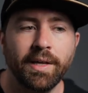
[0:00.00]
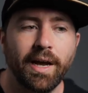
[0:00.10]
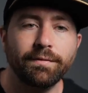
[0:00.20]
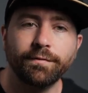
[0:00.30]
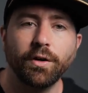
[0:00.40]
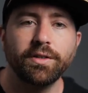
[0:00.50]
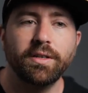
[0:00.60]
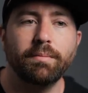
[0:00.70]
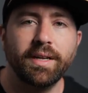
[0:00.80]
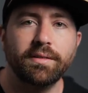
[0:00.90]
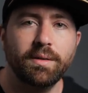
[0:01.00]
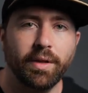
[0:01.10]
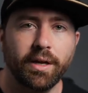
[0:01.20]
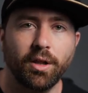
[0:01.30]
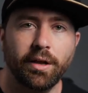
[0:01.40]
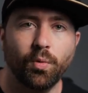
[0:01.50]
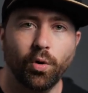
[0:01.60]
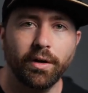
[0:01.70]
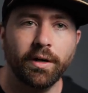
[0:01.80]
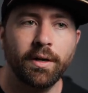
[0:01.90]
At first, it might seem like a lot of
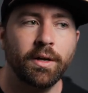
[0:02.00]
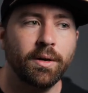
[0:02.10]
work,